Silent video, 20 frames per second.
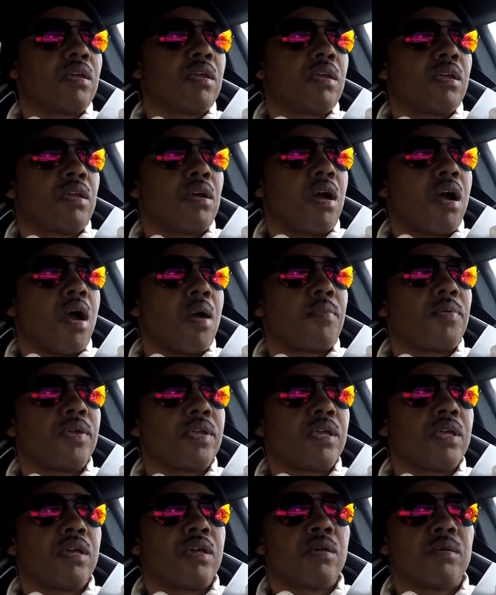
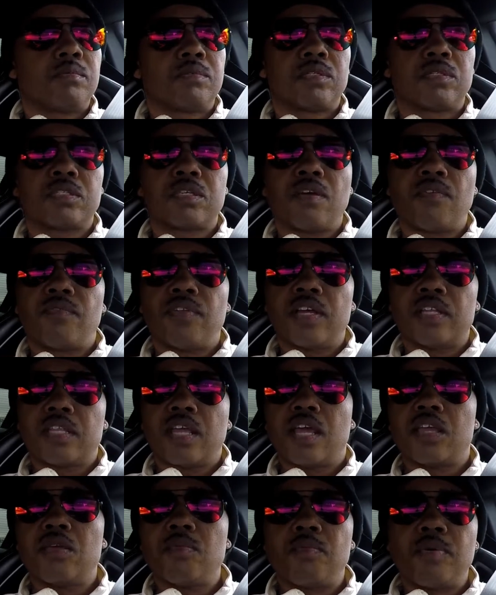RPMs and stuff like
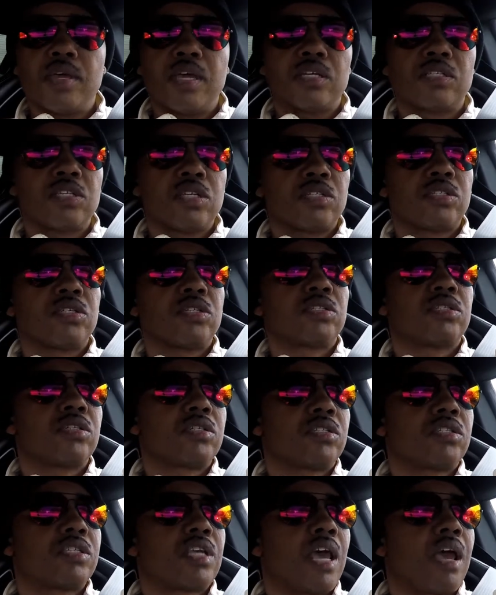that. You pay attention to
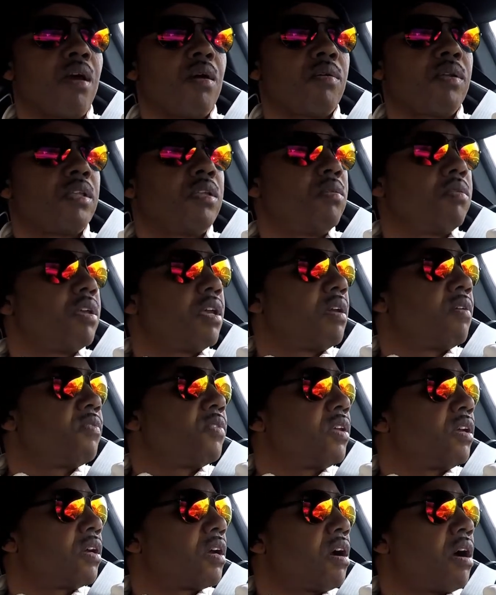sound, and you give
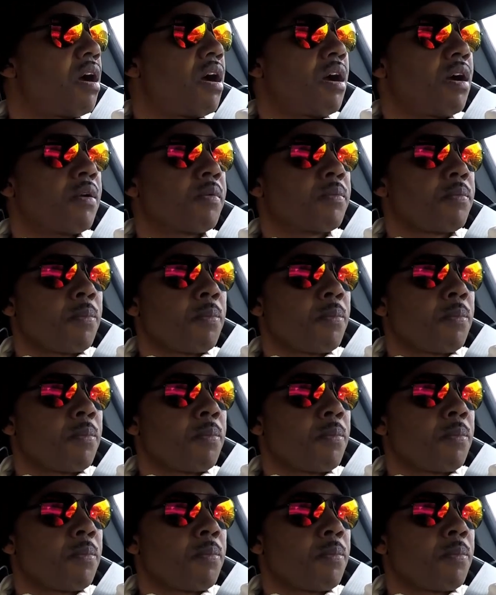the car,